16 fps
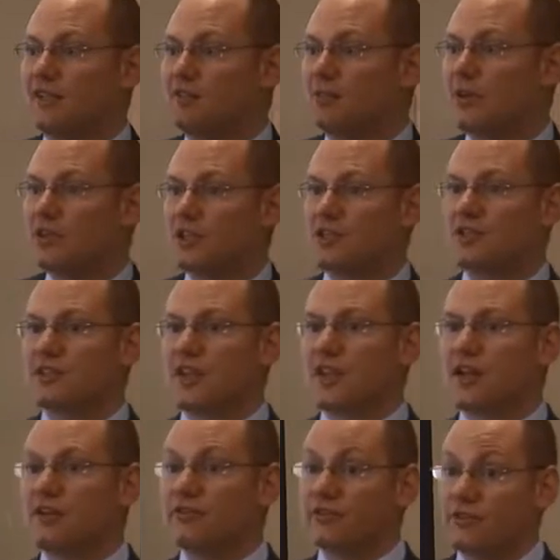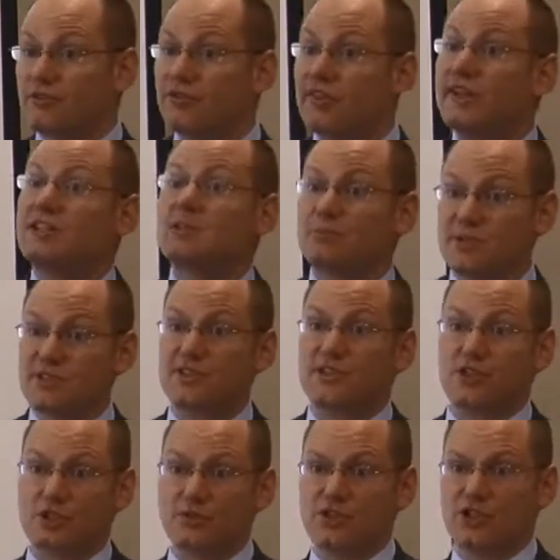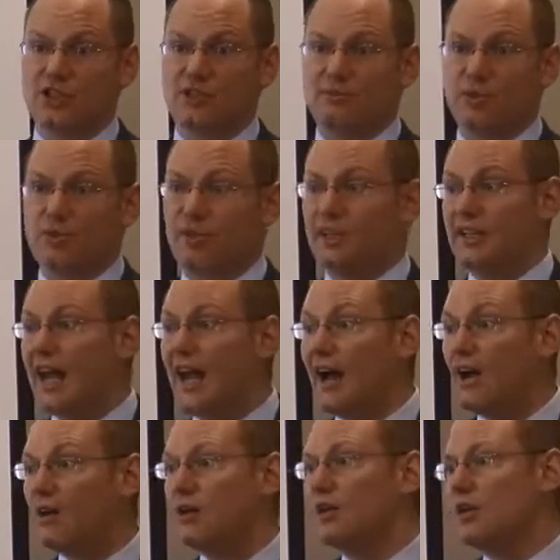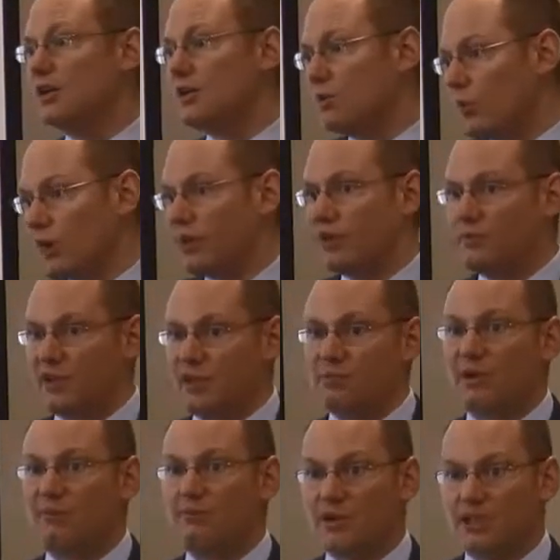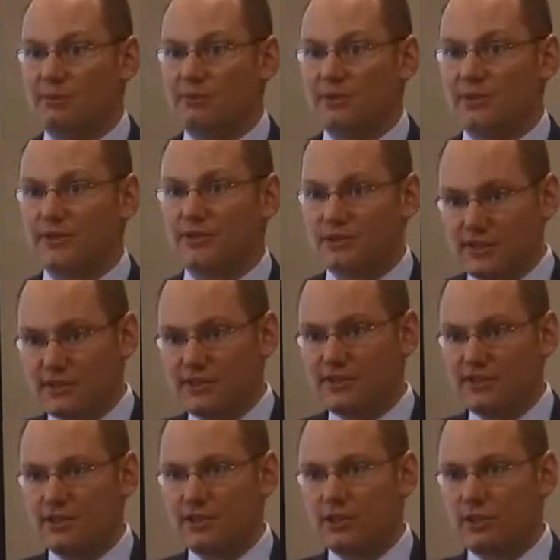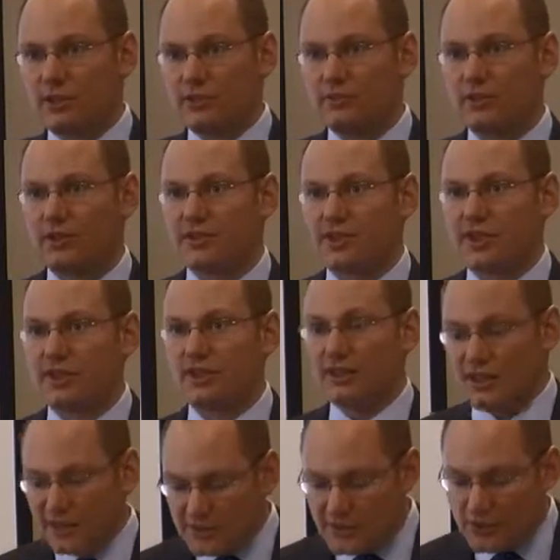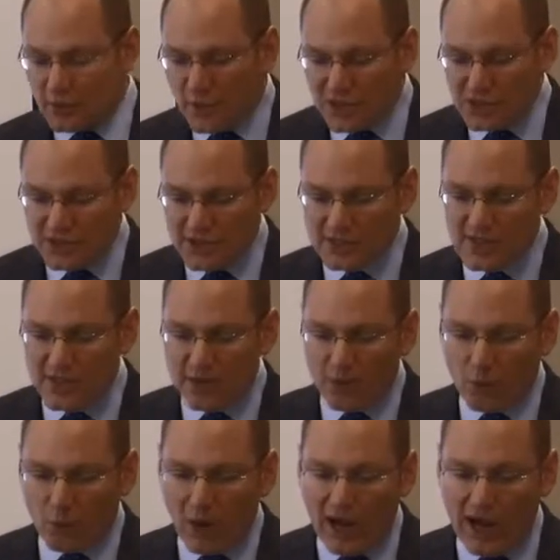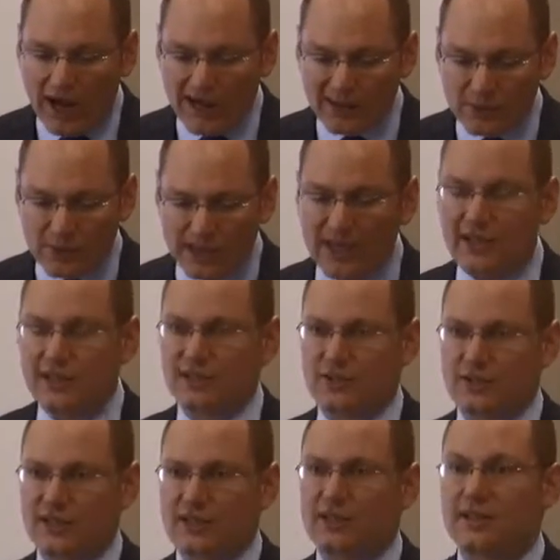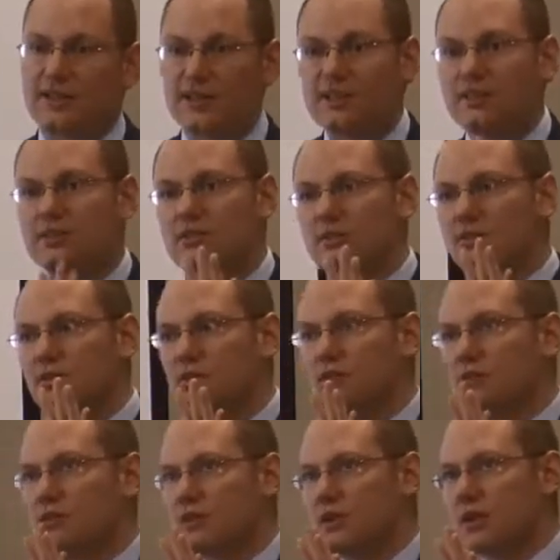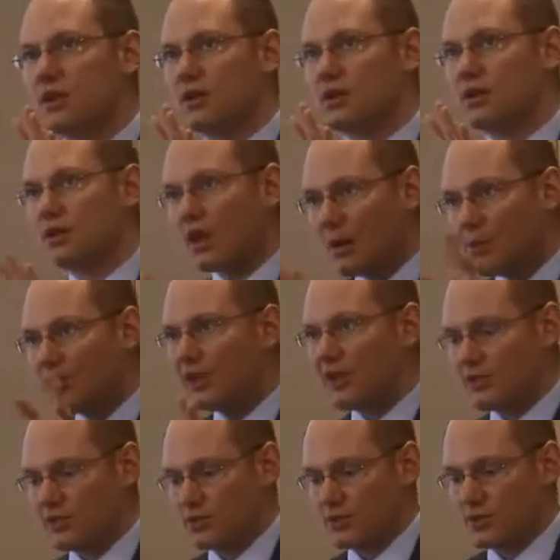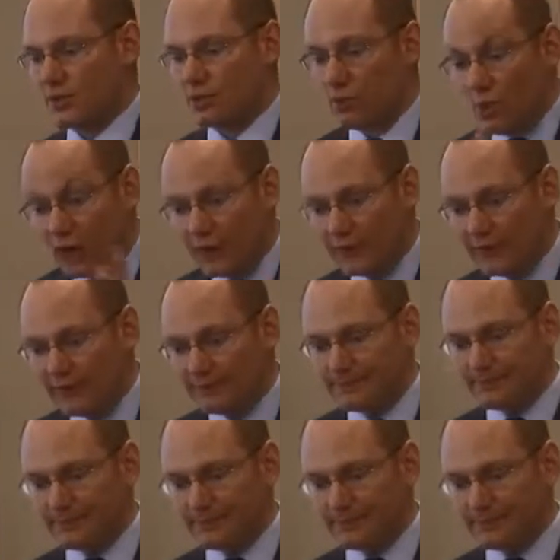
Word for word: the emergence of the flexible steel regime that we're in now, where they're made by mini mills. This is in accord with what you're saying. So the question is, why do we not do this? And I think there's, there's uh, a couple answers to it. One,